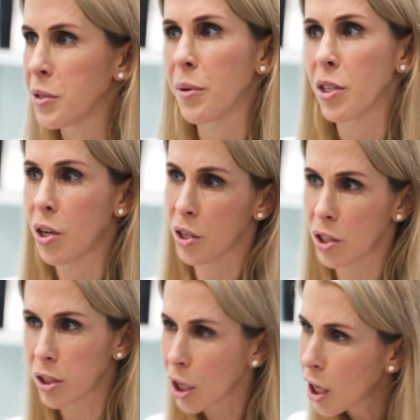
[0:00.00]
Do you want to start
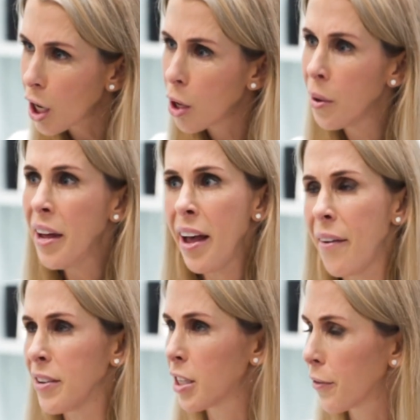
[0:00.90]
slow?
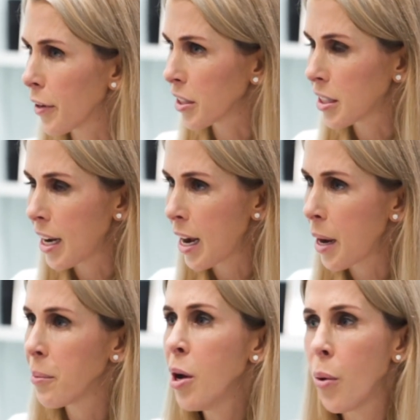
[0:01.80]
If it's the first
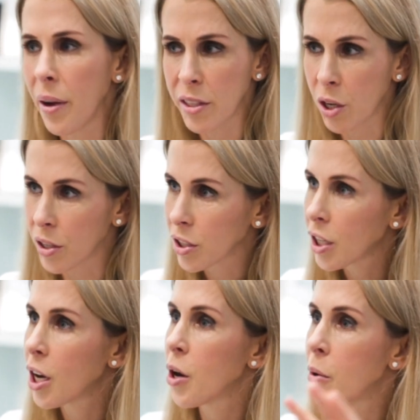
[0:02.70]
time, we start
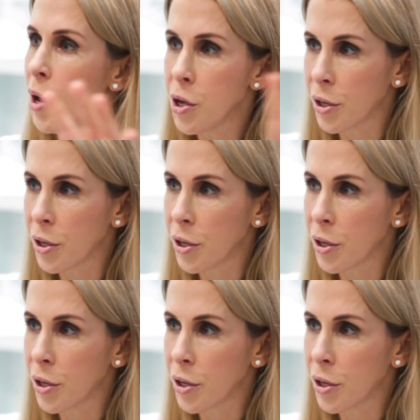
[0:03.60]
slow.